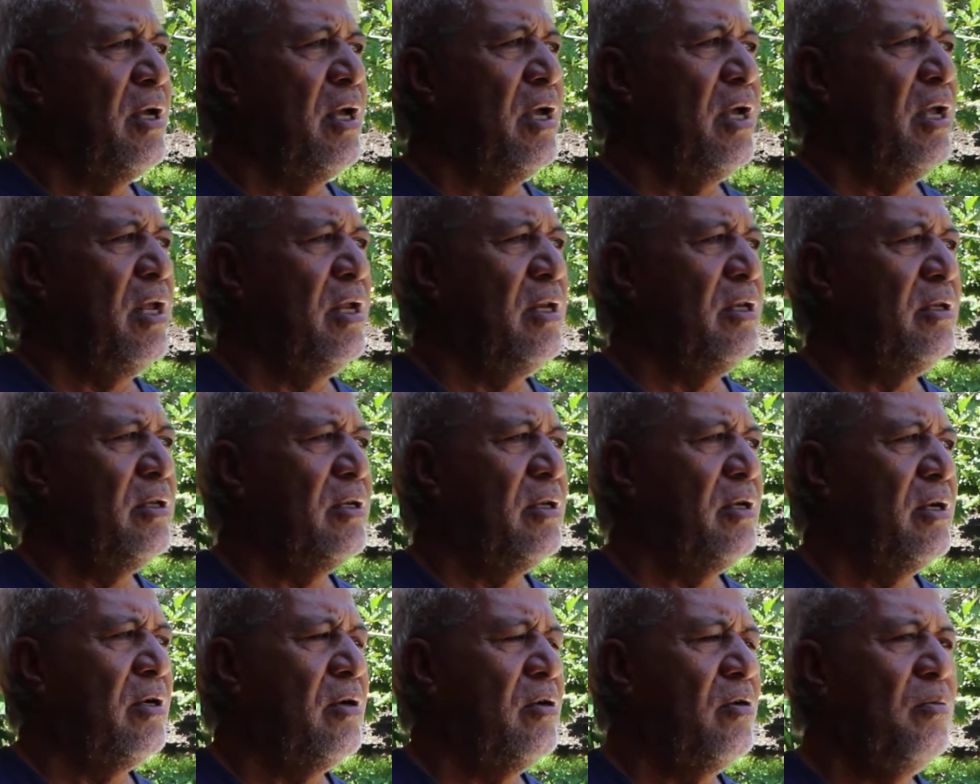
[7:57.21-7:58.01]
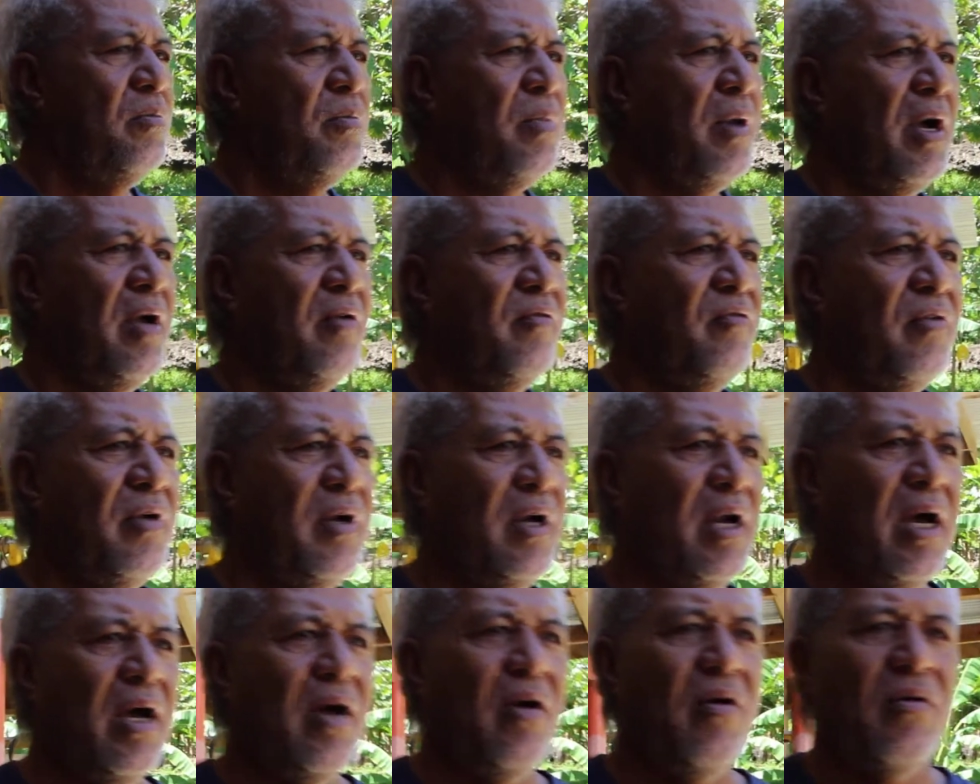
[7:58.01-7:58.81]
And goodbye for
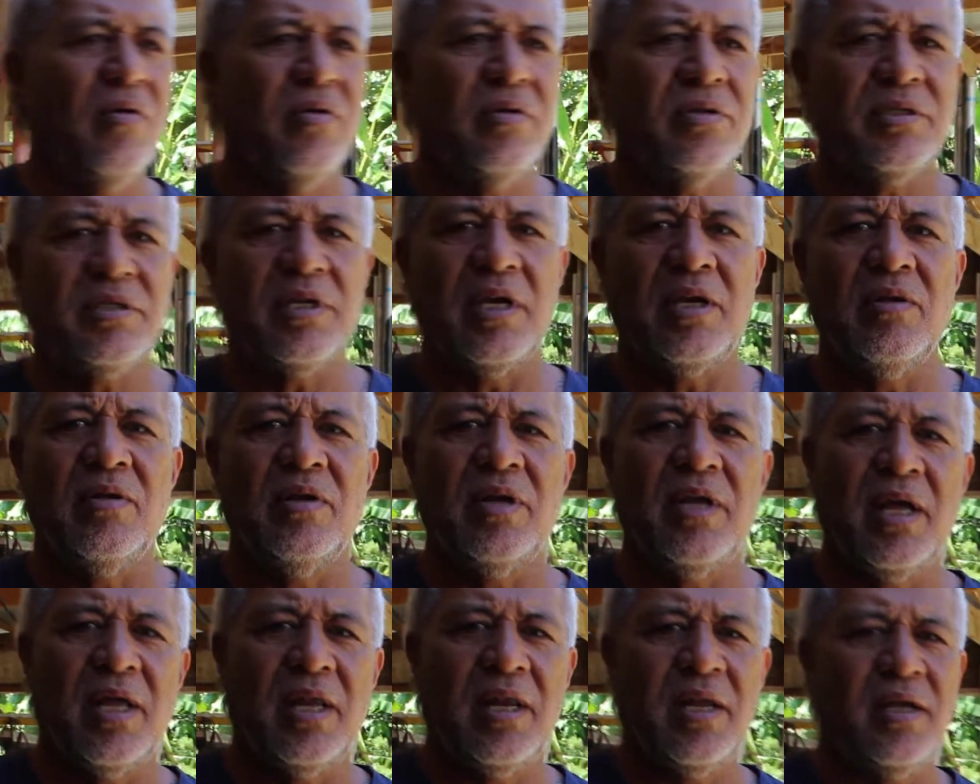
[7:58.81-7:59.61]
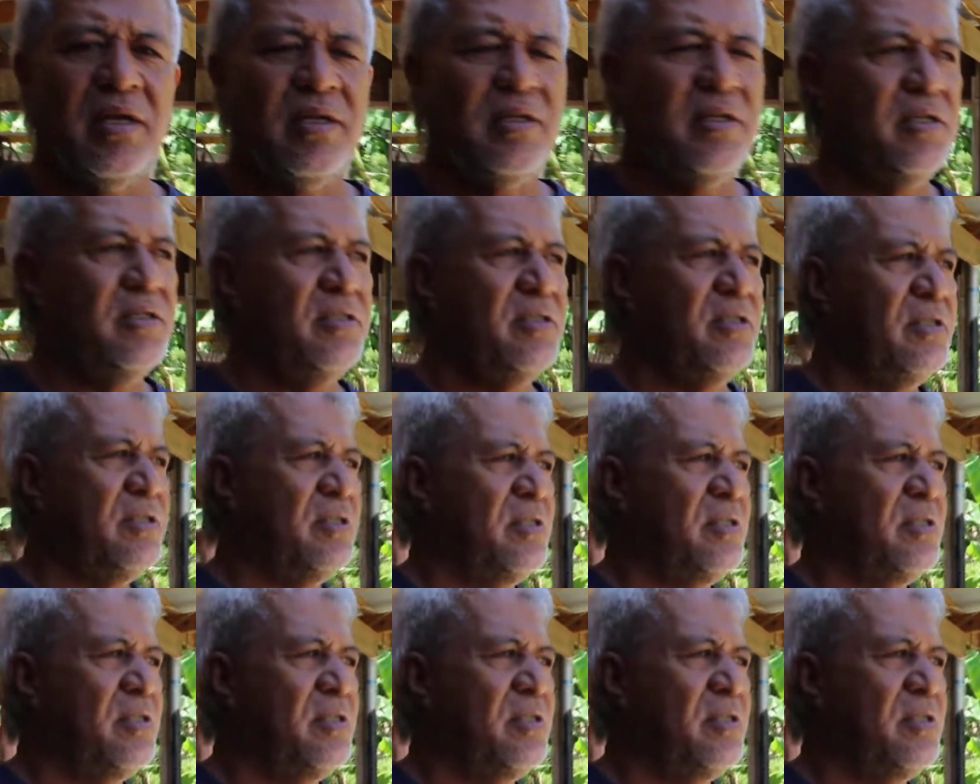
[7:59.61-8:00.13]
now. Sayonara. This is